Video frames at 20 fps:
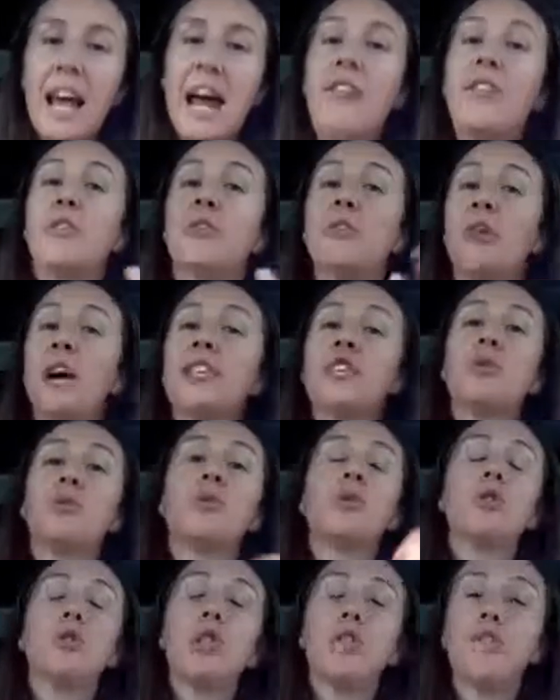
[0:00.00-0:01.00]
And the
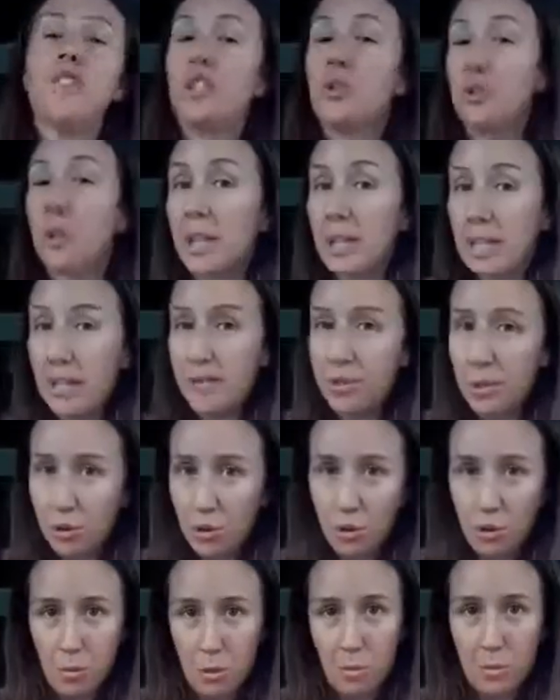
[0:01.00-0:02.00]
gradual shift is what gives you
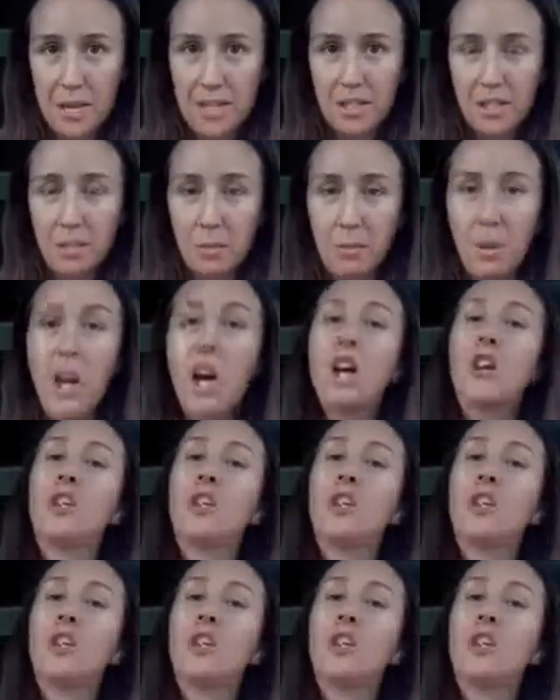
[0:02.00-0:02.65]
the momentum.